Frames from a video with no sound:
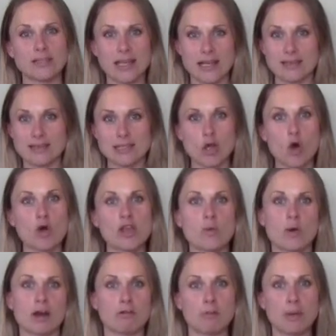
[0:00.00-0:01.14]
to take it slow. You
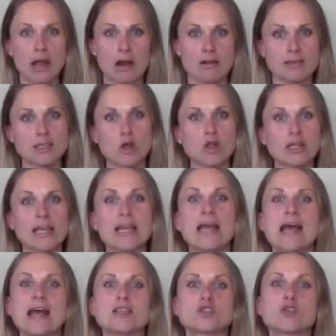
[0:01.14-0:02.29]
want to repair it slowly
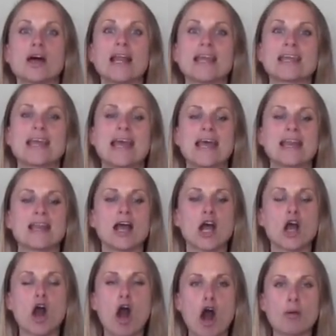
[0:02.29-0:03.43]
so that it can
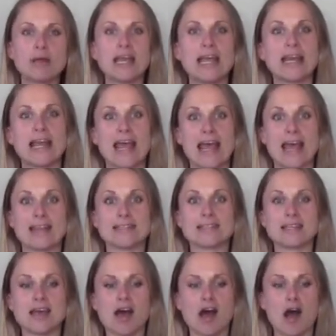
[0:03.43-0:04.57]
accommodate and
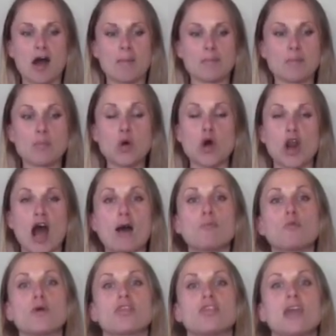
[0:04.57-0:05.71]
put up
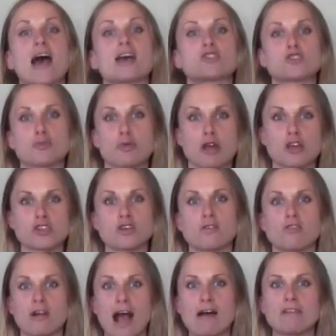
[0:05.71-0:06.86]
with the extra pressure
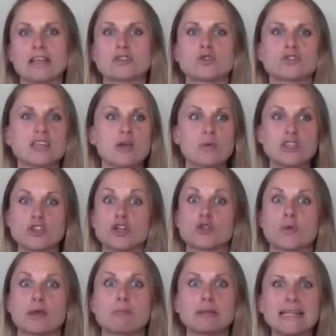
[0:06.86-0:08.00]
of gravity. So say we start
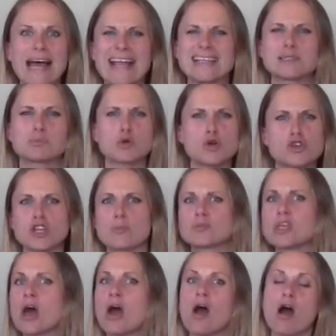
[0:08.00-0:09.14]
doing planks,
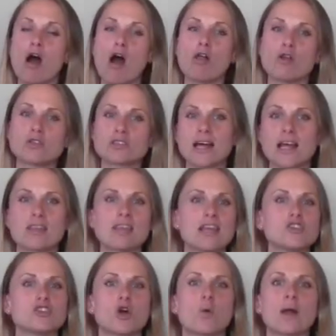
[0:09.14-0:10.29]
push-ups, all those kind of
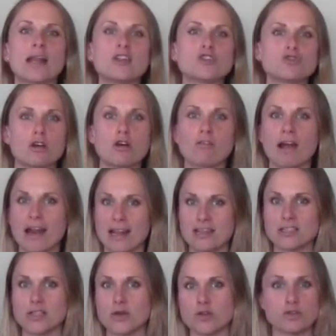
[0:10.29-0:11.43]
things. You don't want to drill right
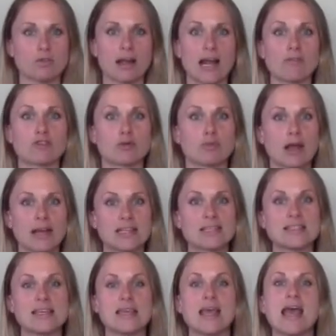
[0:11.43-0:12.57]
into those right after
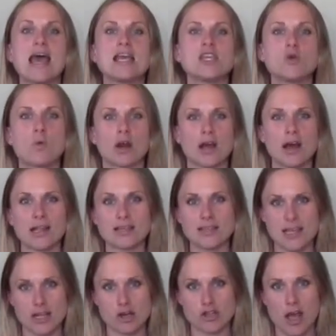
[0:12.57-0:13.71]
pregnancy. You want to kind of
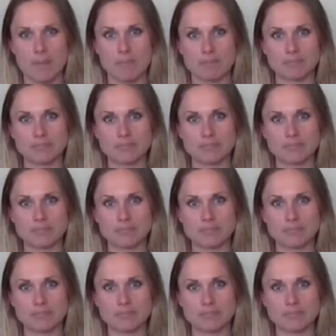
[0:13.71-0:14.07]
take your time.